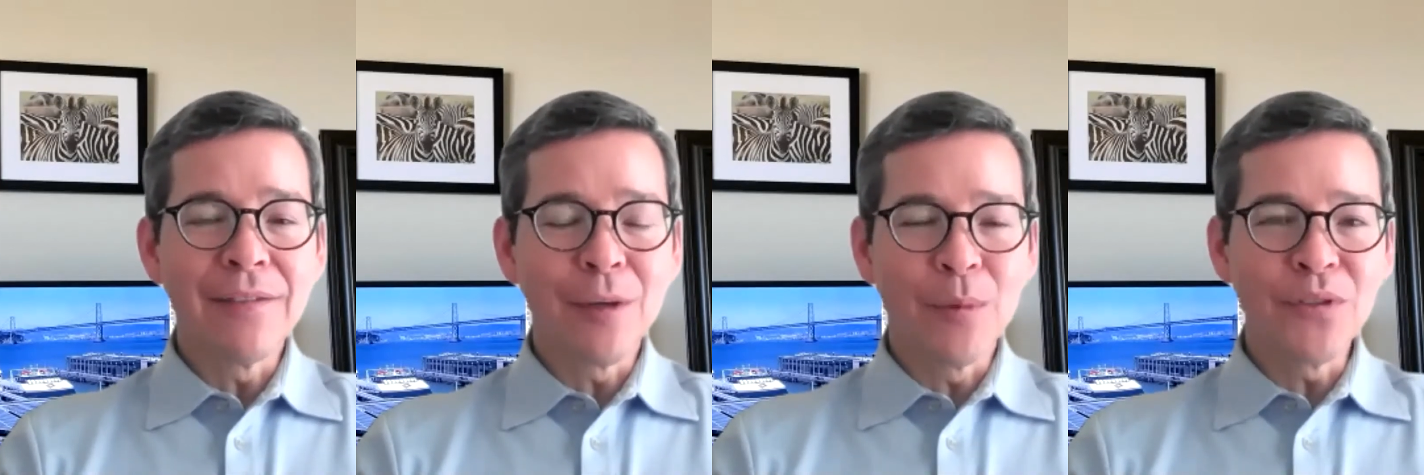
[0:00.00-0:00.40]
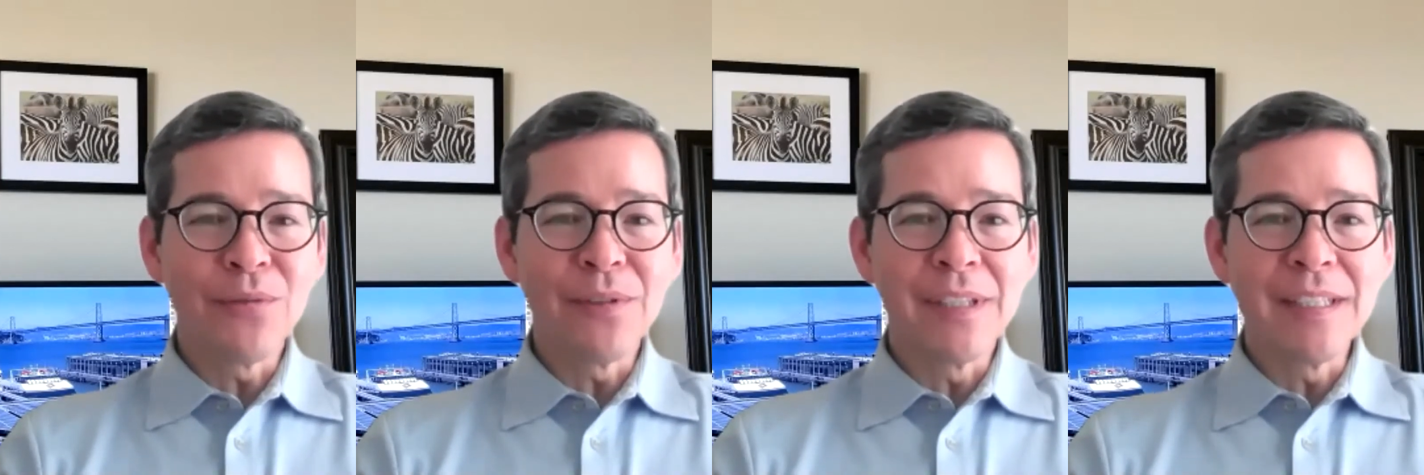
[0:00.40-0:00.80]

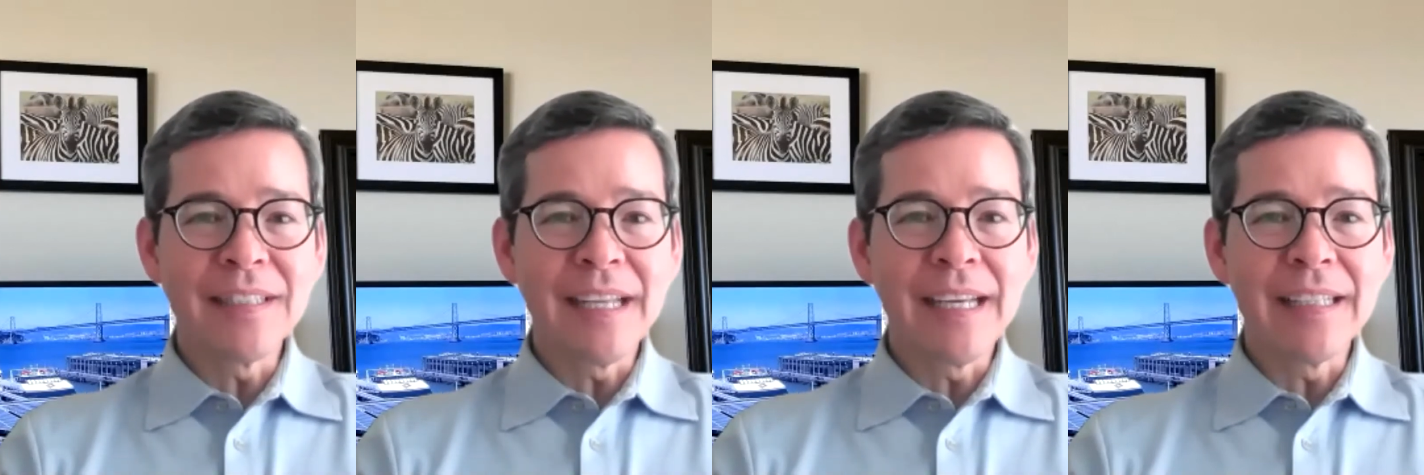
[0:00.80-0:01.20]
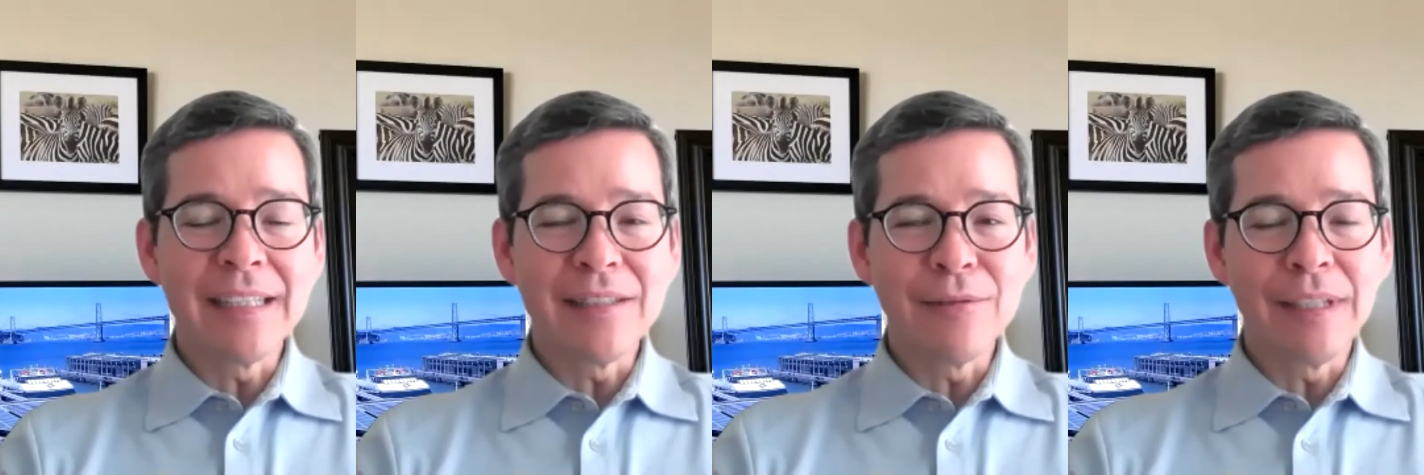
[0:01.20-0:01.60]
commercial real estate
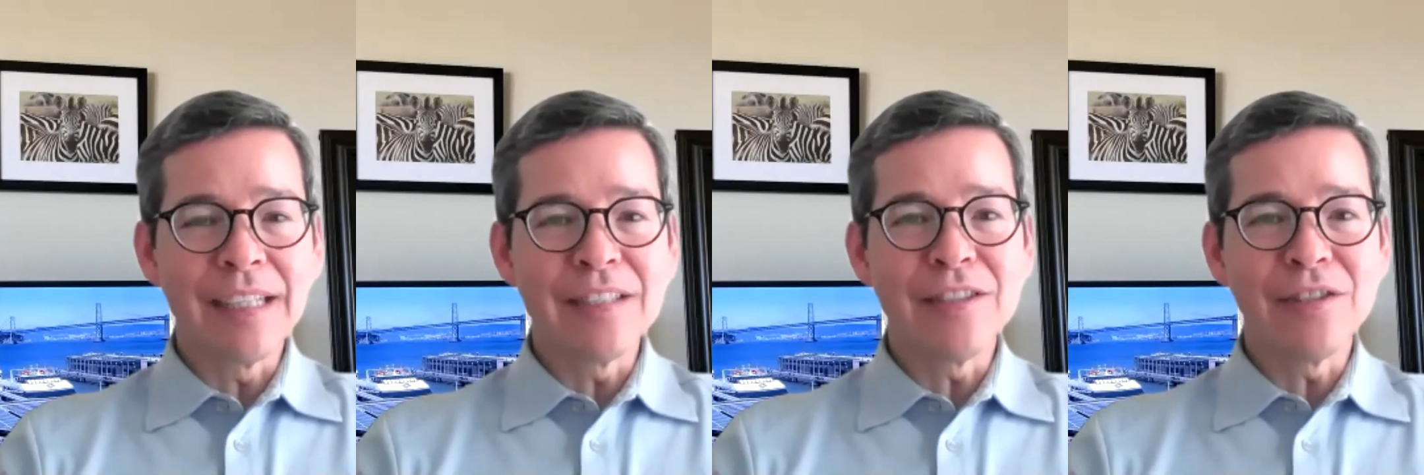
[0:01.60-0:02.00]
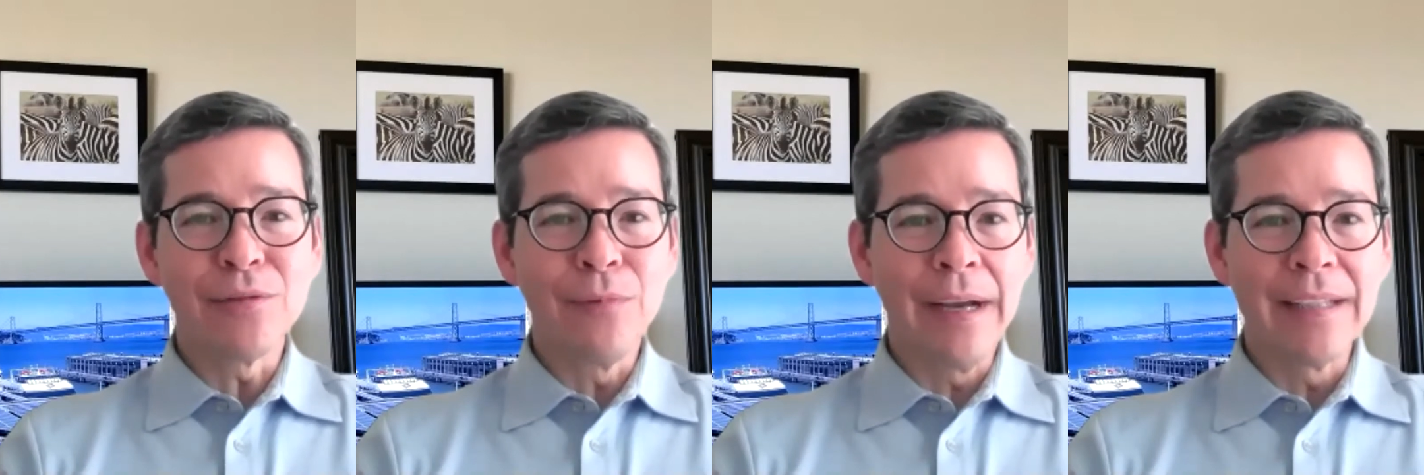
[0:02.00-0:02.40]
as it relates to
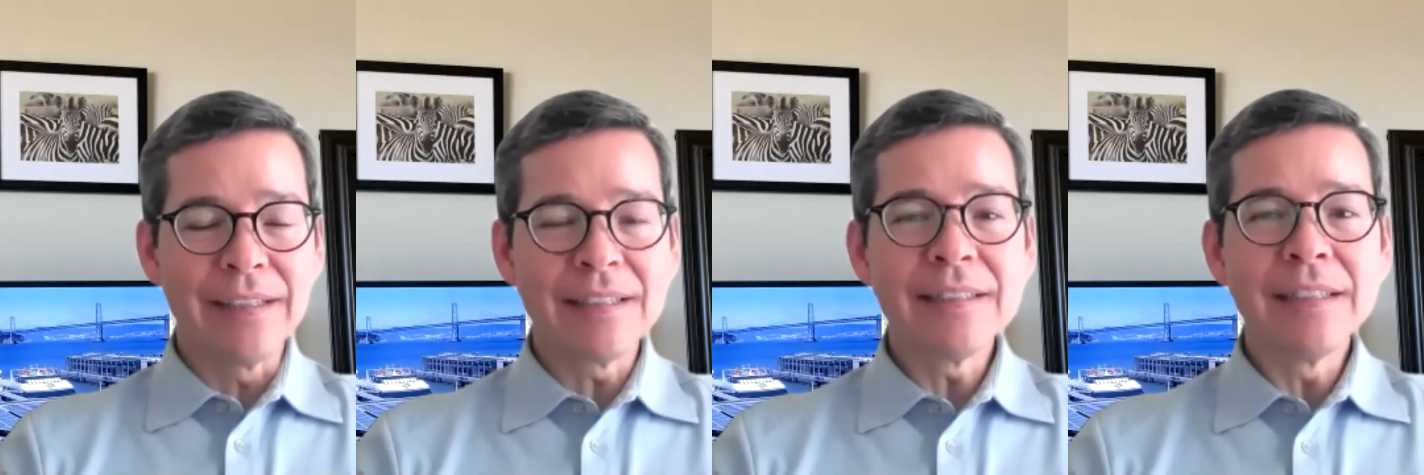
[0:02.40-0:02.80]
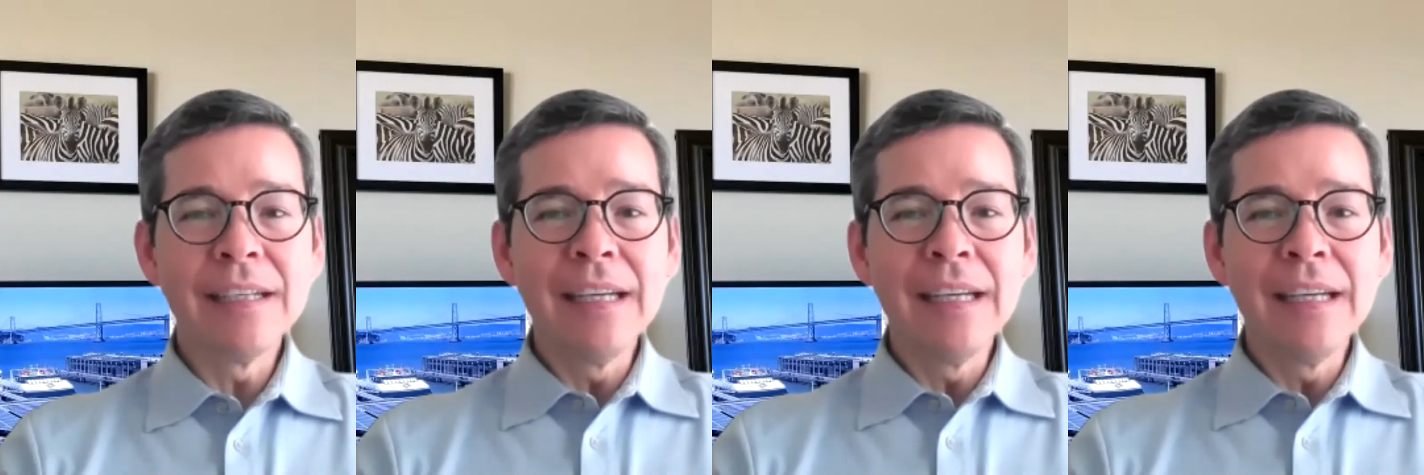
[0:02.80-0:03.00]
rents